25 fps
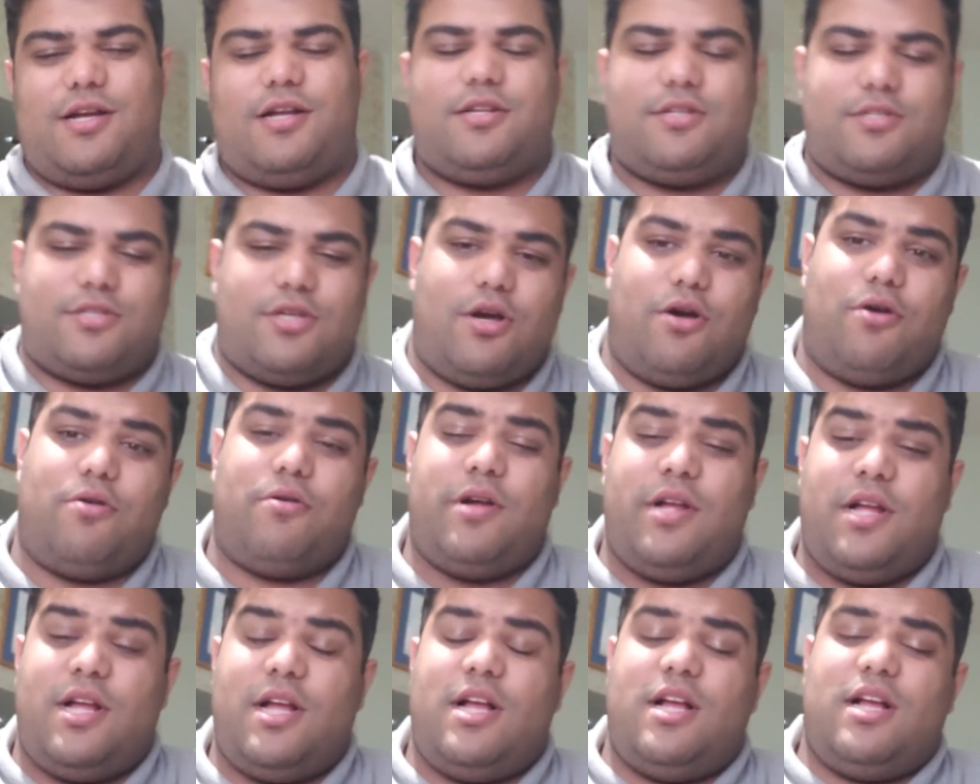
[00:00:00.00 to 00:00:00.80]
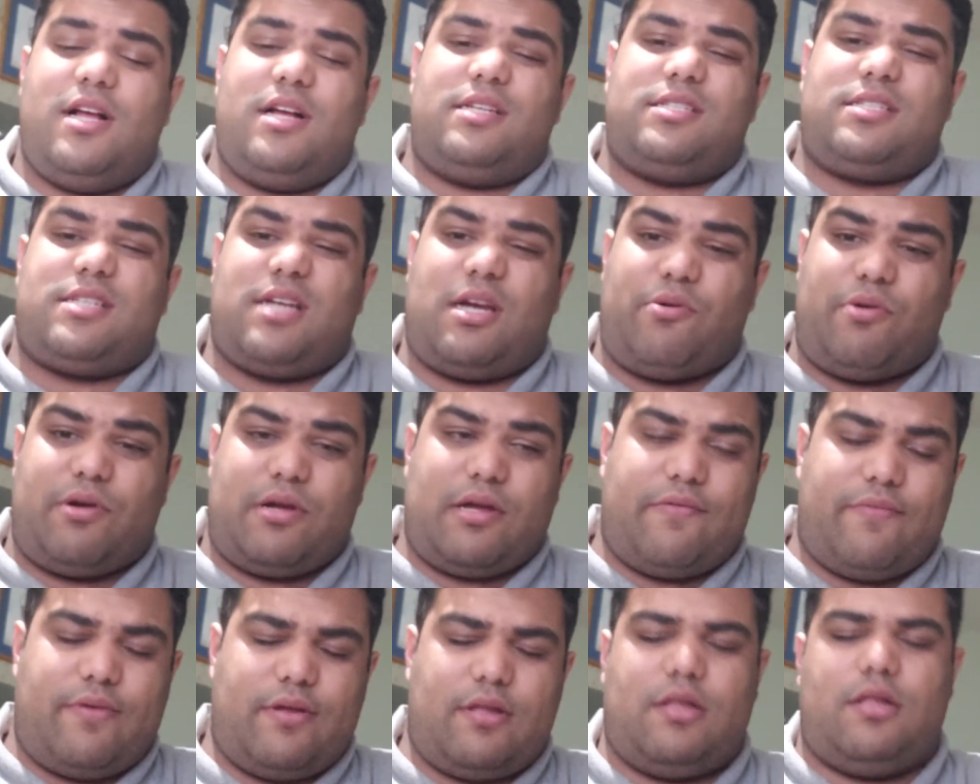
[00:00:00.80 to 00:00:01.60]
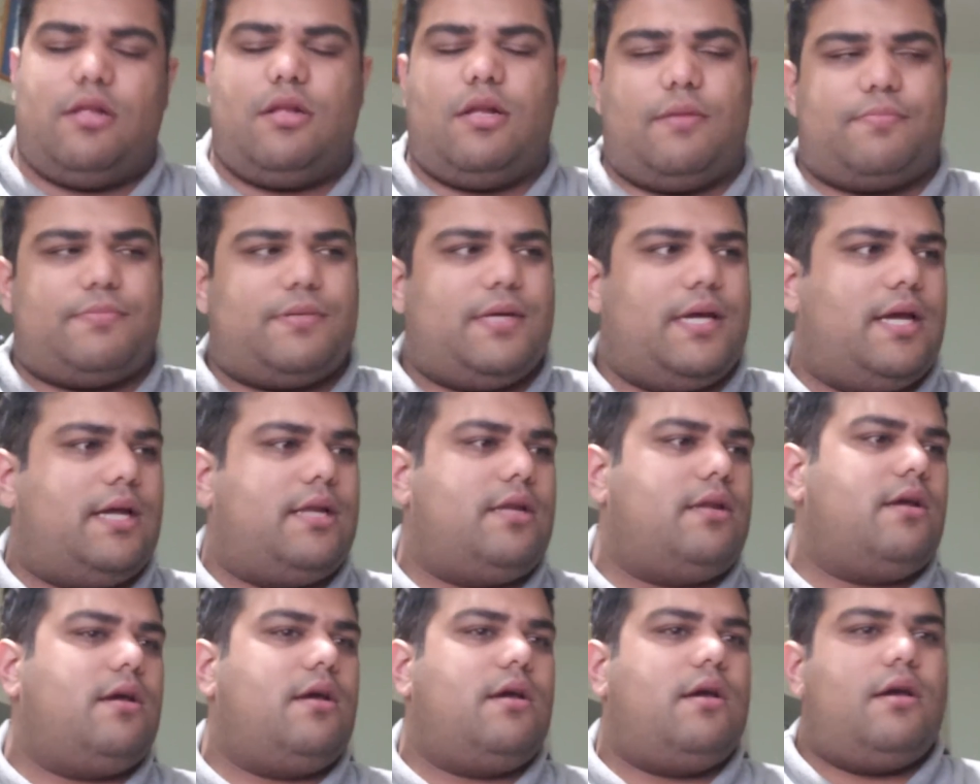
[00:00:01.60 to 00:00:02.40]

So kind of want to give you a little update